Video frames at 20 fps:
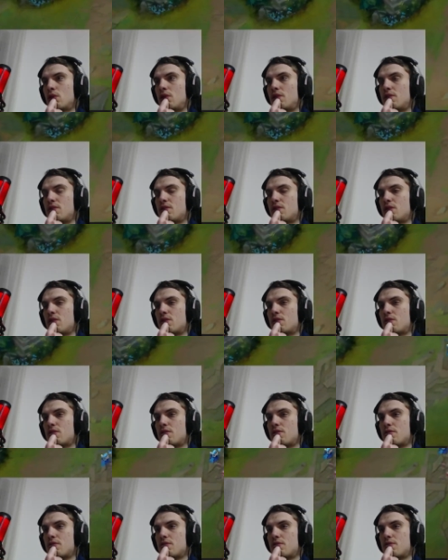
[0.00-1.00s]
I see, I see,
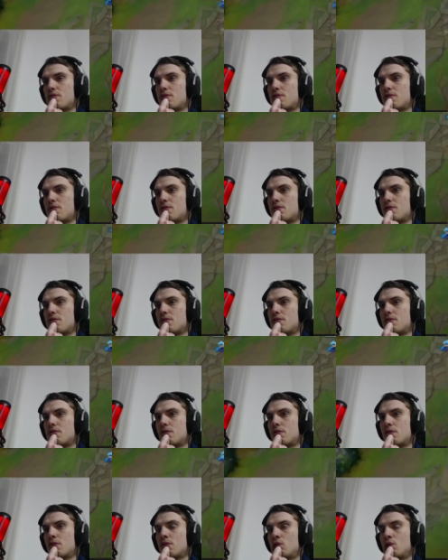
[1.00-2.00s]
I see, I see, I see, I
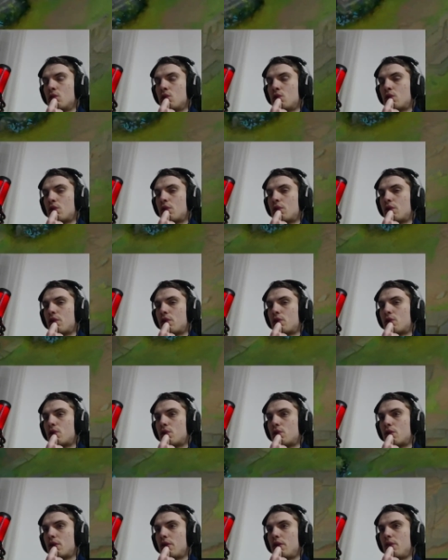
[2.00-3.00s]
see. Okay, okay,
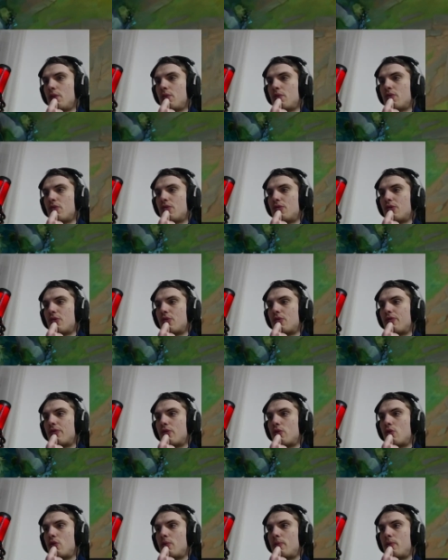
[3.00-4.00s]
okay. And what do you think
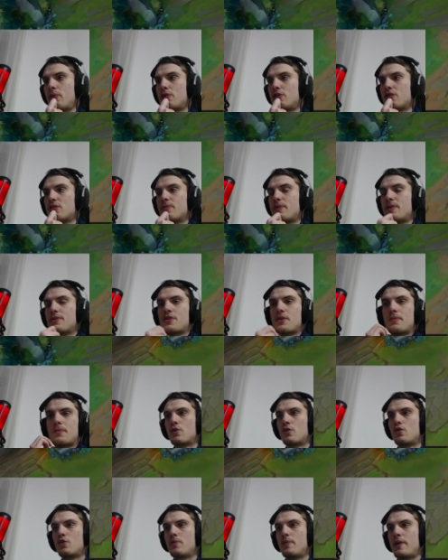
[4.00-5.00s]
overall about this matchup?
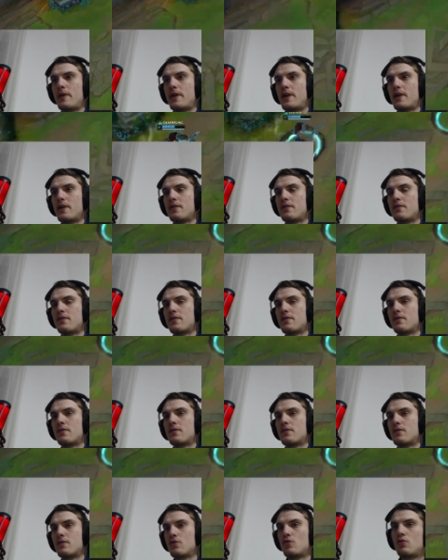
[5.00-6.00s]
Good, bad,
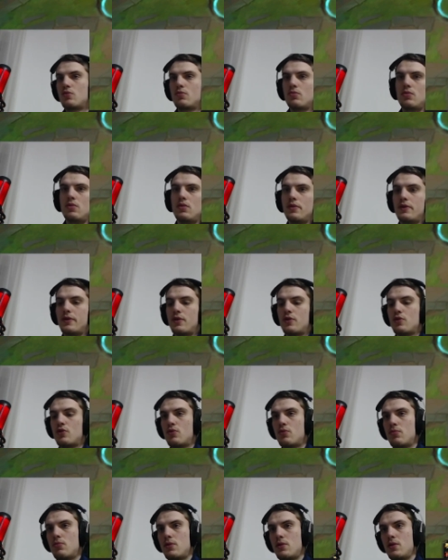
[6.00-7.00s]
double, no
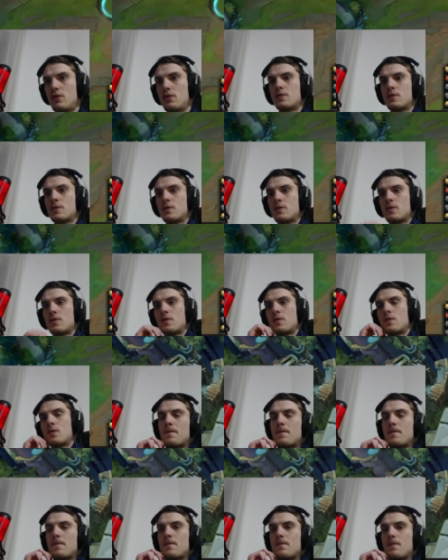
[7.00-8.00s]
double? Um,
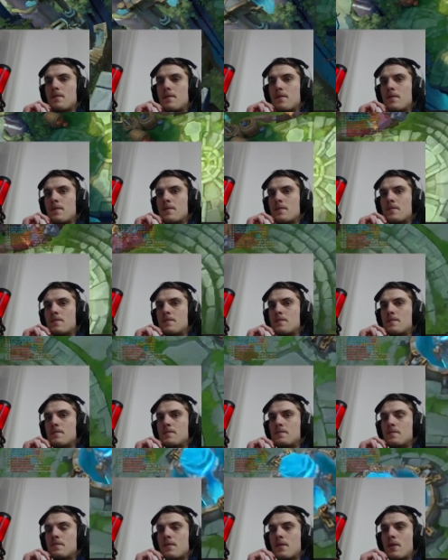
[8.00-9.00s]
I feel like it's
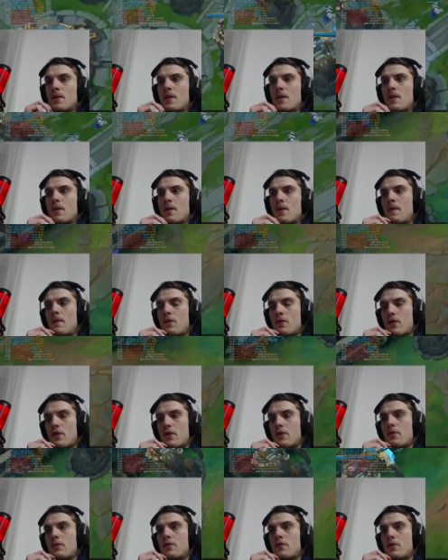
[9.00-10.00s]
medium.
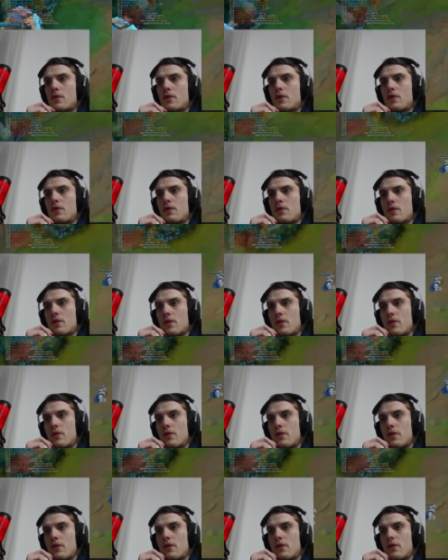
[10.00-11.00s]
Okay, okay, okay,
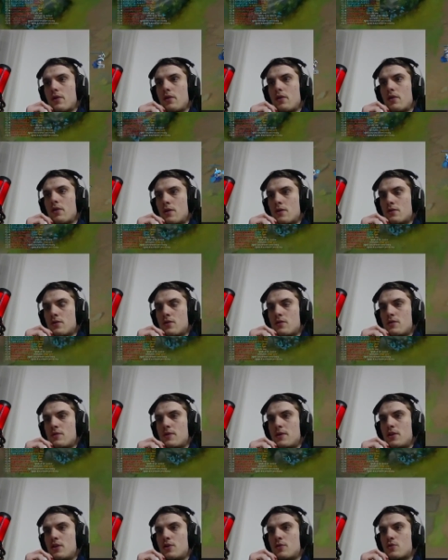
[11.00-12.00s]
okay. So it's
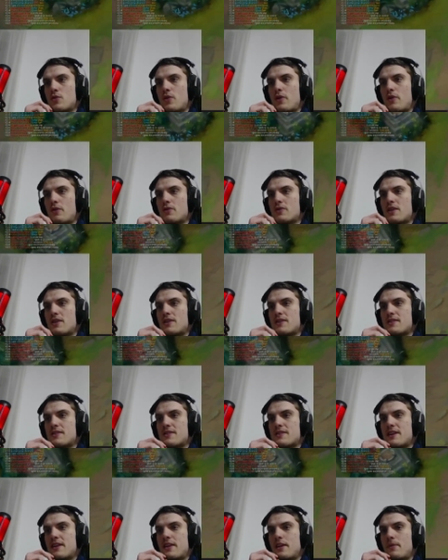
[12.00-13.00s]
medium, so I would say it's a
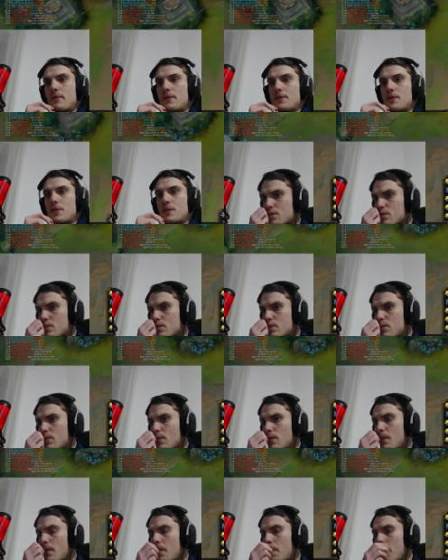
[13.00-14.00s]
skill matchup.
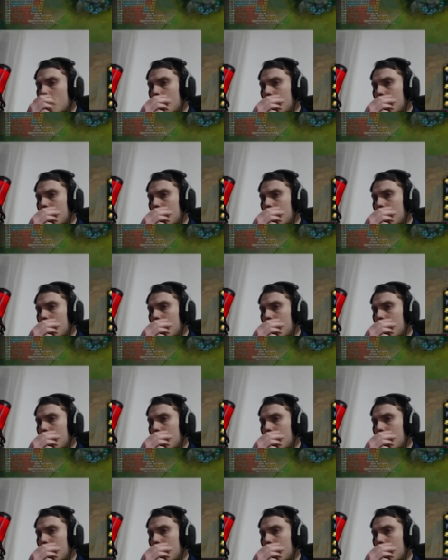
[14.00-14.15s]
Yeah.